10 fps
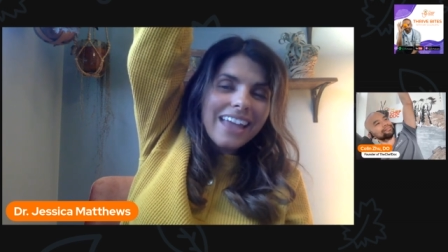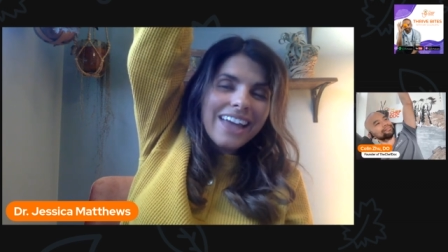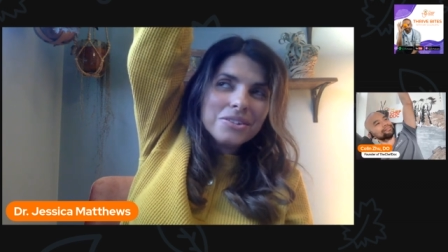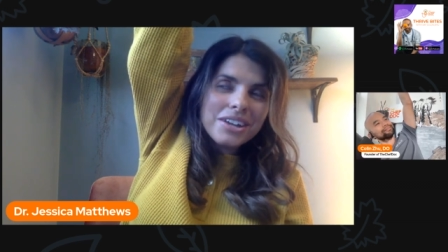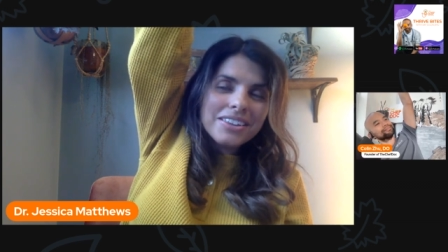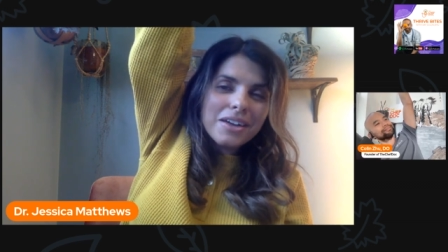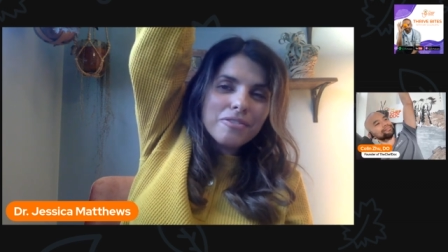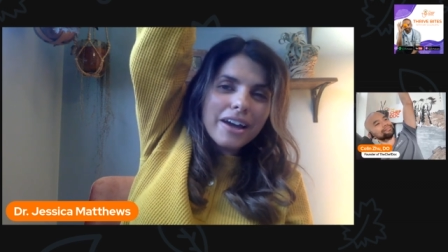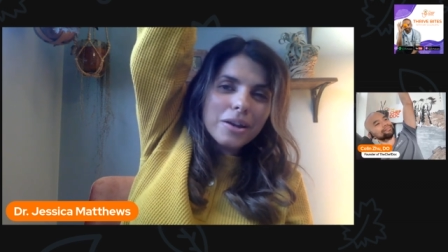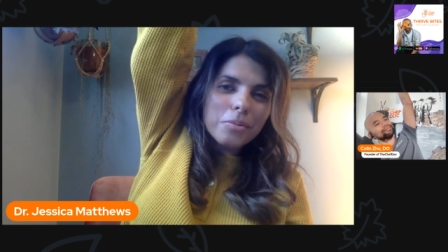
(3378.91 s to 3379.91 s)
as you take that
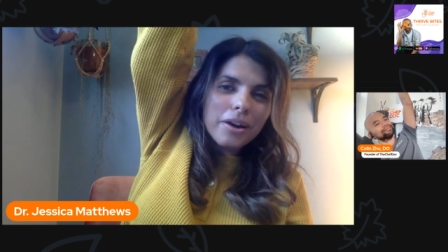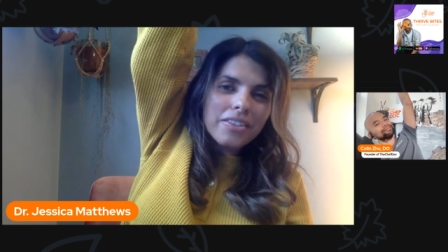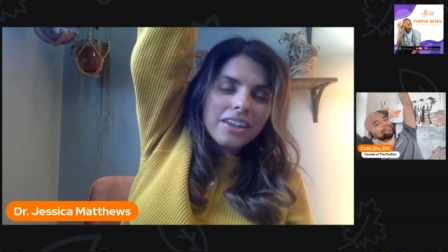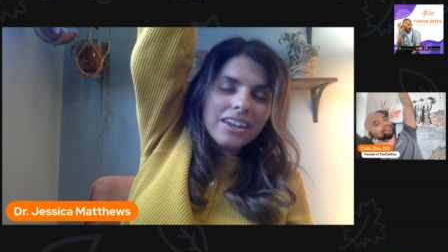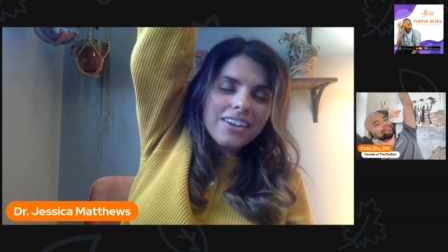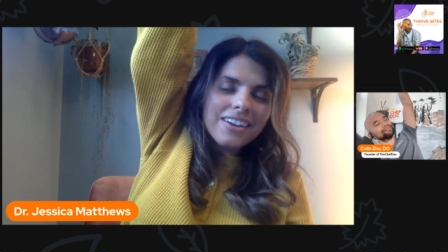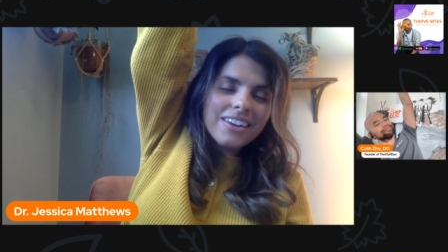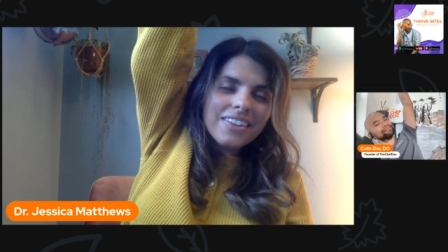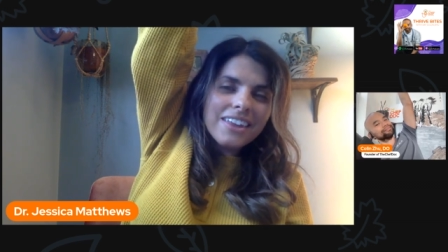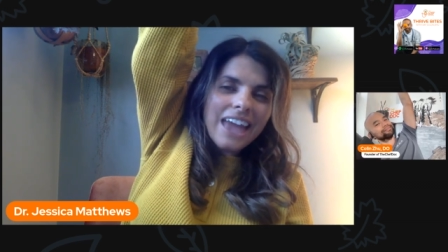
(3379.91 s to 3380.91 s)
final breath in
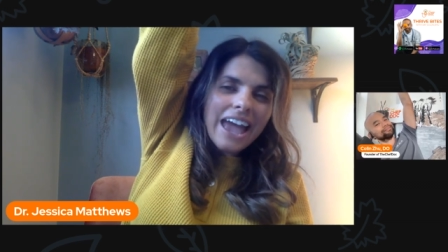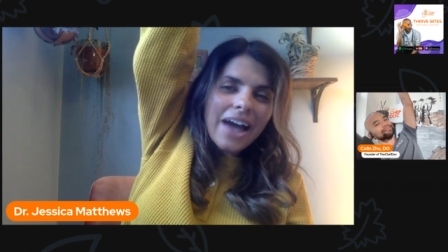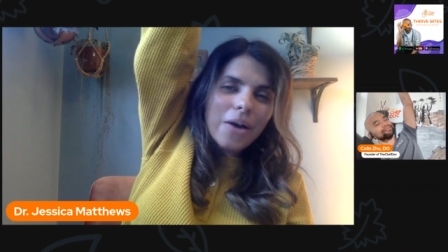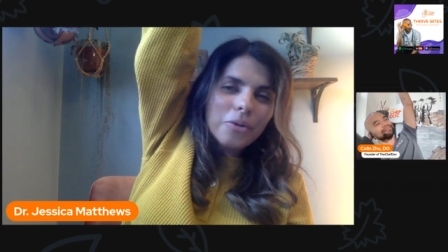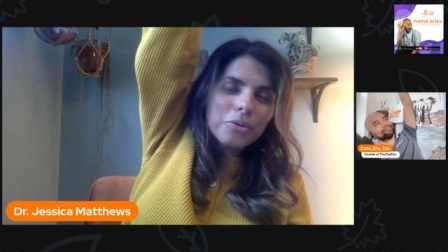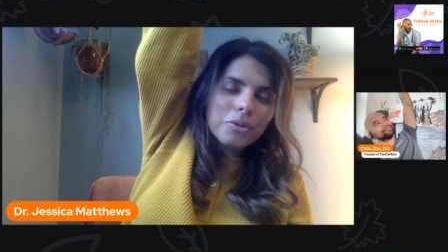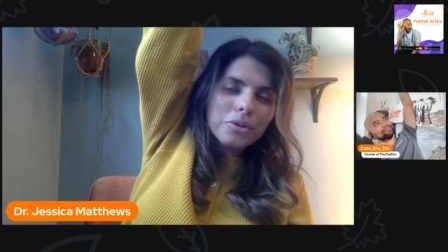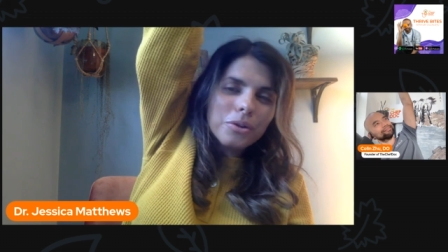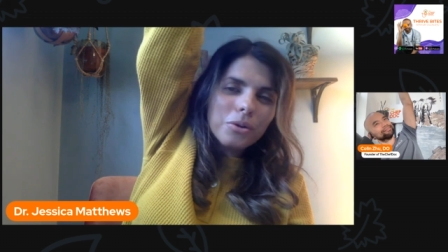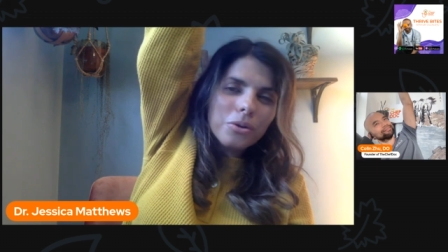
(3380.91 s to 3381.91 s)
and then out through the
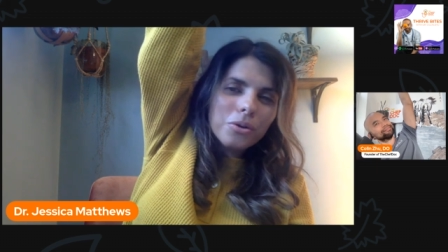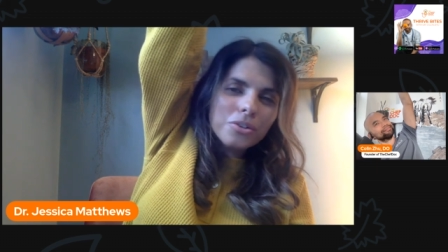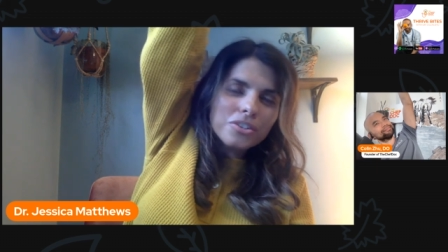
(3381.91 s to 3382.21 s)
nose,